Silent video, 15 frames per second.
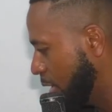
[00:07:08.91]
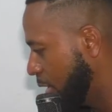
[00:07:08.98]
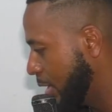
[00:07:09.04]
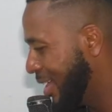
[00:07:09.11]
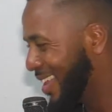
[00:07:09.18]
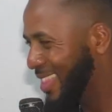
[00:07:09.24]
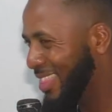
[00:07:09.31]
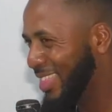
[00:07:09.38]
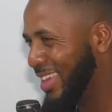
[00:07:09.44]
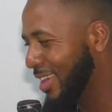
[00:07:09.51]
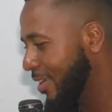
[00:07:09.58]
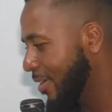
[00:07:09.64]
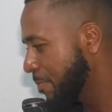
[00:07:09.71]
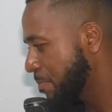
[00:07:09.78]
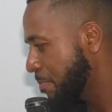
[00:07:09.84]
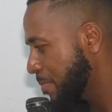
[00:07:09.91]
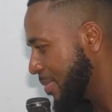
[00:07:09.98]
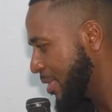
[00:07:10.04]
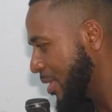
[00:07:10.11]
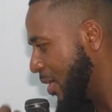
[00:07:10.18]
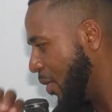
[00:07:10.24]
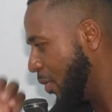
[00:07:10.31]

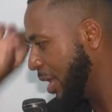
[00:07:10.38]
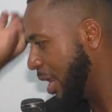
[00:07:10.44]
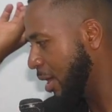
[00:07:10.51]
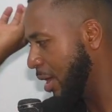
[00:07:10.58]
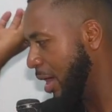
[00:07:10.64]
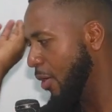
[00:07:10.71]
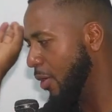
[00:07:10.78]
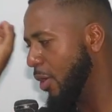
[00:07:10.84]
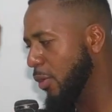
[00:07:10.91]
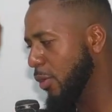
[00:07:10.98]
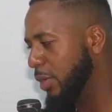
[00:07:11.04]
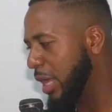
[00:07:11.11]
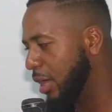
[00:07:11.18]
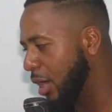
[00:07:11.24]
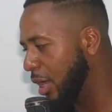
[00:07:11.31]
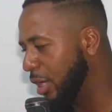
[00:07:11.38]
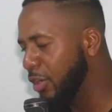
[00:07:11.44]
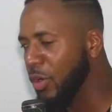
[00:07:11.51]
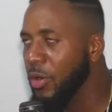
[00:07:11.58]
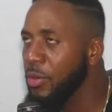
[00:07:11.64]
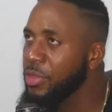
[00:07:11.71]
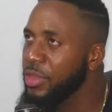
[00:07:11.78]
How could I call it now?
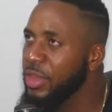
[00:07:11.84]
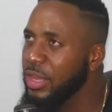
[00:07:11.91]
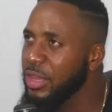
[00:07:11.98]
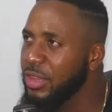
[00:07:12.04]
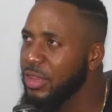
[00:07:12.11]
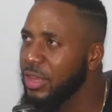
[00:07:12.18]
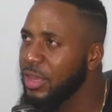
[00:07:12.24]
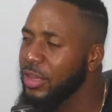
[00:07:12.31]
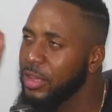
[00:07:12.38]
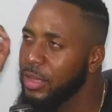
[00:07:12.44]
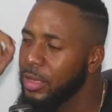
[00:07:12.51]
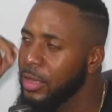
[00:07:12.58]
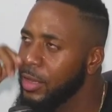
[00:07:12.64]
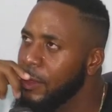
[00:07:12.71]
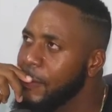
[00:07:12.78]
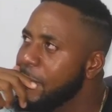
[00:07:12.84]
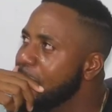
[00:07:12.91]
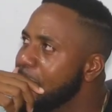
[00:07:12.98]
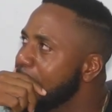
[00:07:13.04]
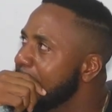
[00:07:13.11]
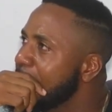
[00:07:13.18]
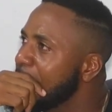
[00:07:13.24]
He's the
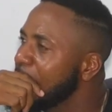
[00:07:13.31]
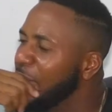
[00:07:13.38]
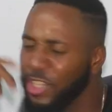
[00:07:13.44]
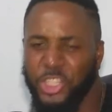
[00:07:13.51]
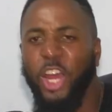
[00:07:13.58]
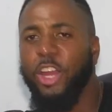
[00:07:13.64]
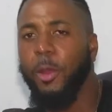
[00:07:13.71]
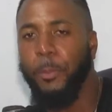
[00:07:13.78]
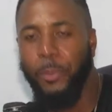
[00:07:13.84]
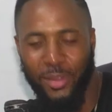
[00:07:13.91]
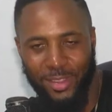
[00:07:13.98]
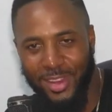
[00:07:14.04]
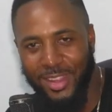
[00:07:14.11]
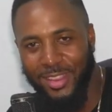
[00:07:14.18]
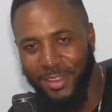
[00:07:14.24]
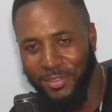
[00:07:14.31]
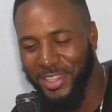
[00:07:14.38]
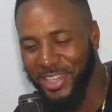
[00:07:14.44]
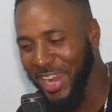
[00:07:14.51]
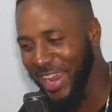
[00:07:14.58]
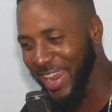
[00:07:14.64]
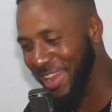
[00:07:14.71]
shadow president of the
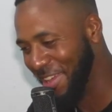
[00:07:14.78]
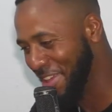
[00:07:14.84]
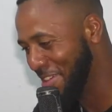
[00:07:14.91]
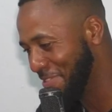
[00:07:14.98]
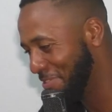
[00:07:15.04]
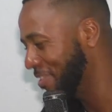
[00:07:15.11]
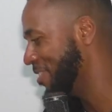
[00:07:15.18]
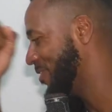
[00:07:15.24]
JFF.